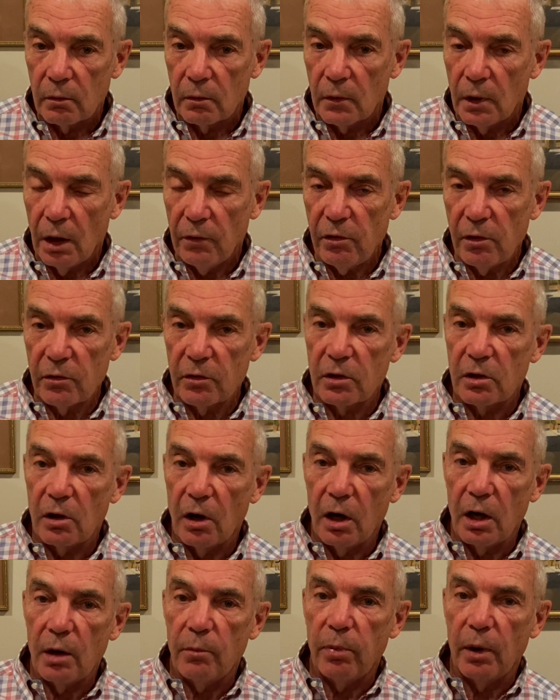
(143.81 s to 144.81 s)
Have you ever
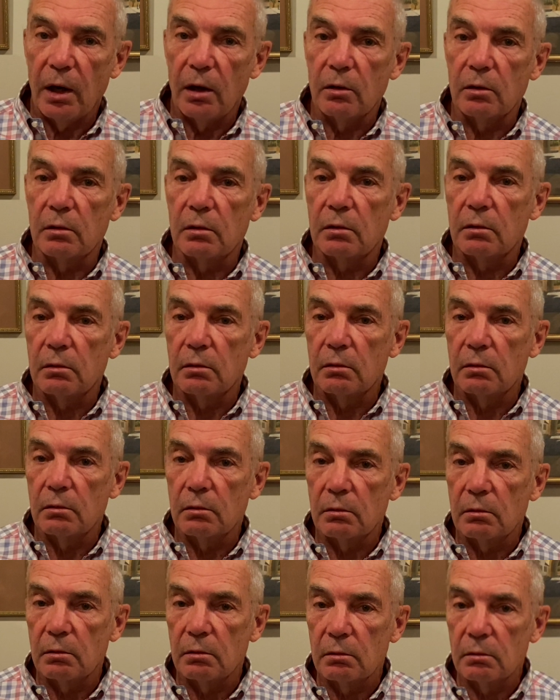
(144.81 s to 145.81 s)
thought about
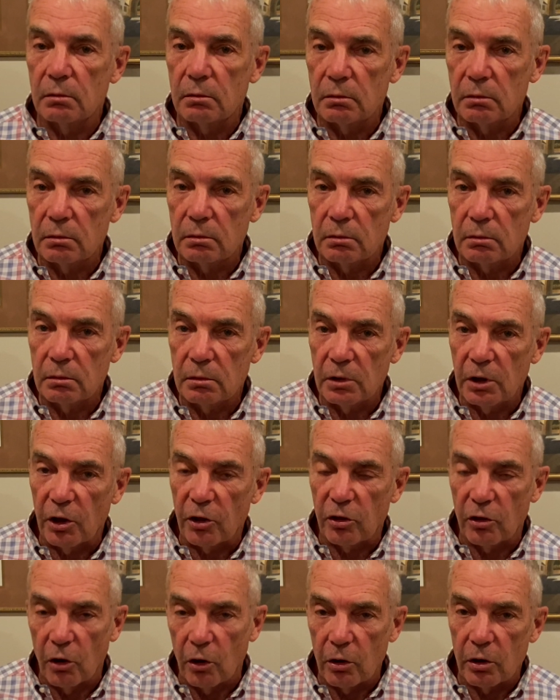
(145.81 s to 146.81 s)
the
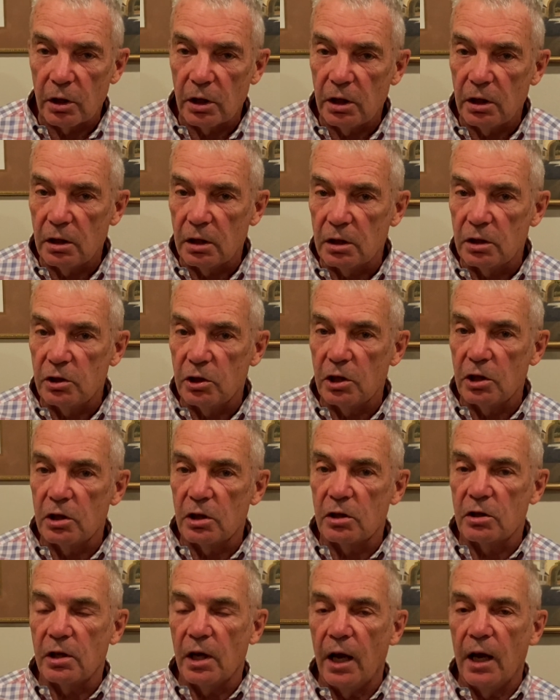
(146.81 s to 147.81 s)
authority that
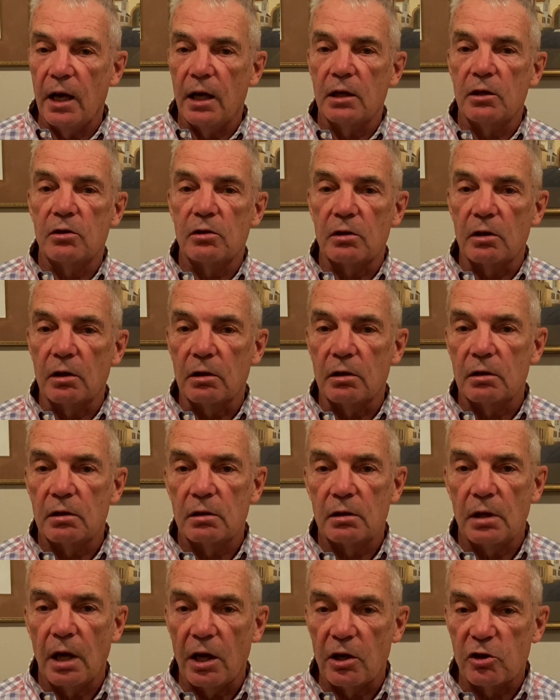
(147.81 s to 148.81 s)
Jesus has, the
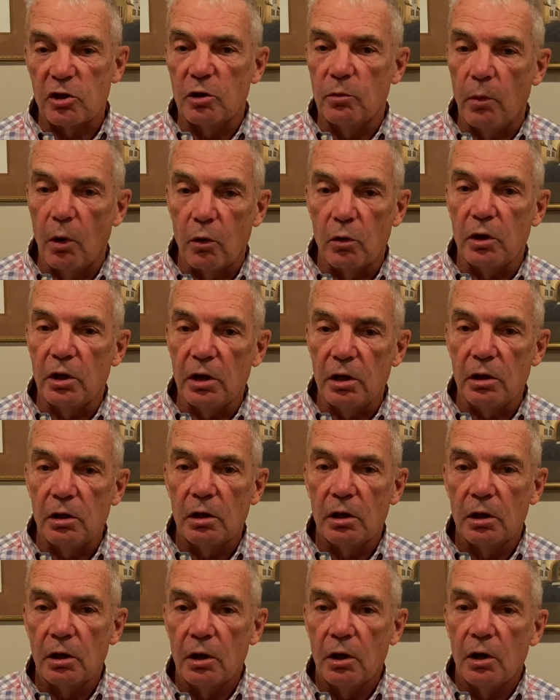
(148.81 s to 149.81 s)
testimony,
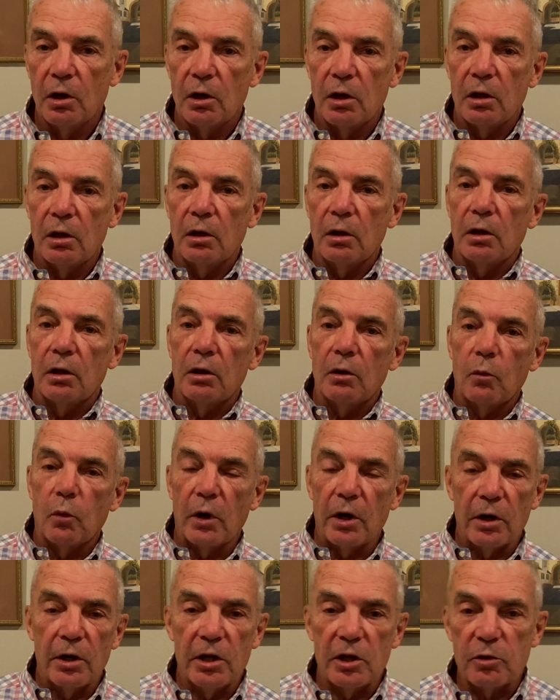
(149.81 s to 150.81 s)

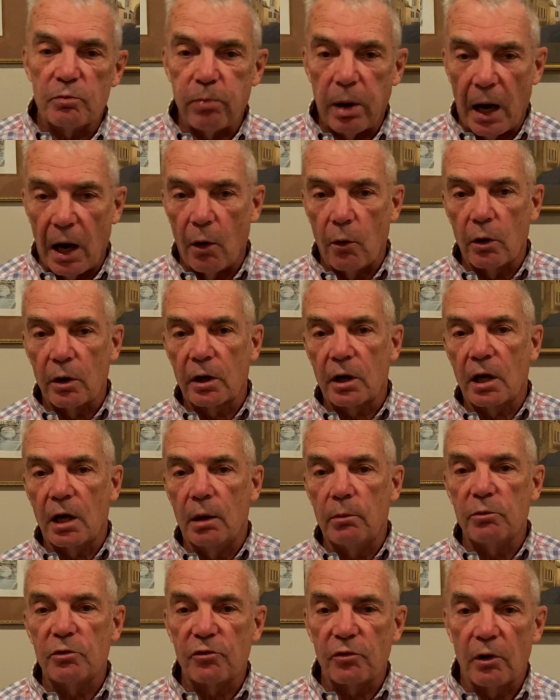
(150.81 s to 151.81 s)
where his power
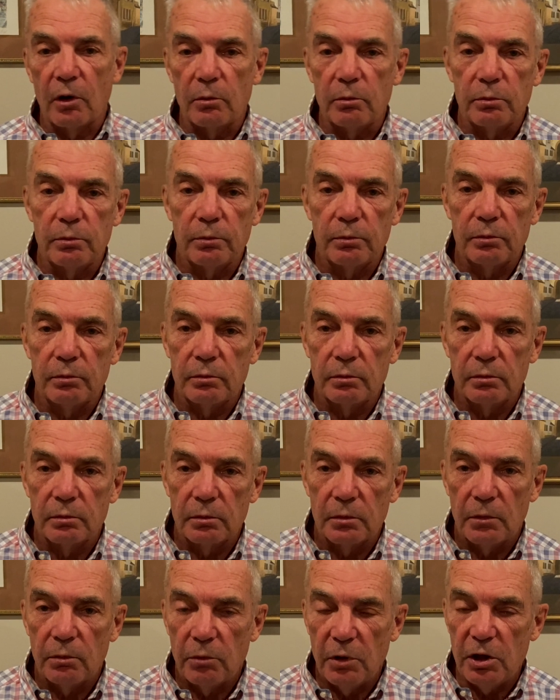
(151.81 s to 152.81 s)
comes from?
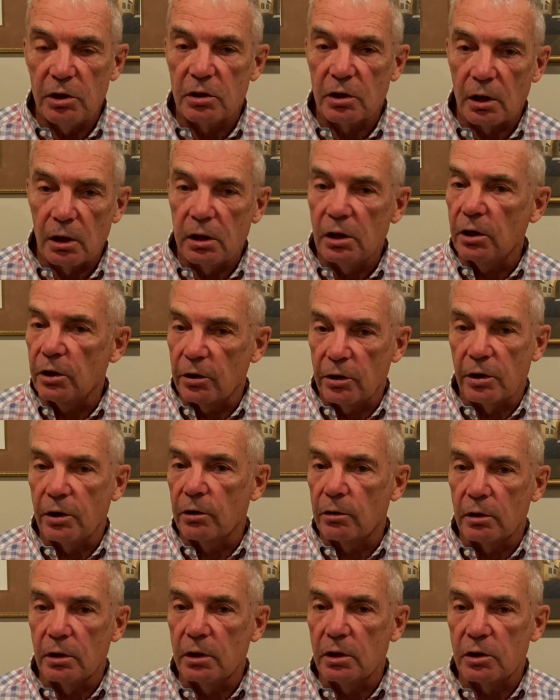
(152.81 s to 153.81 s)
He's clear
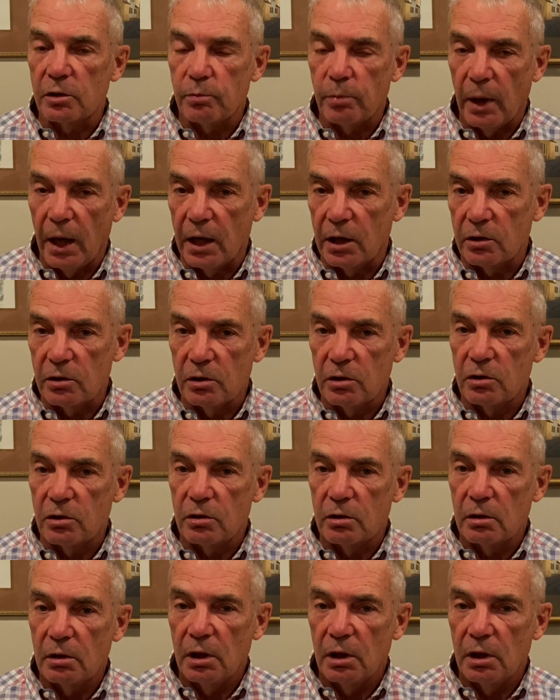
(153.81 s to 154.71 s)
here in this passage.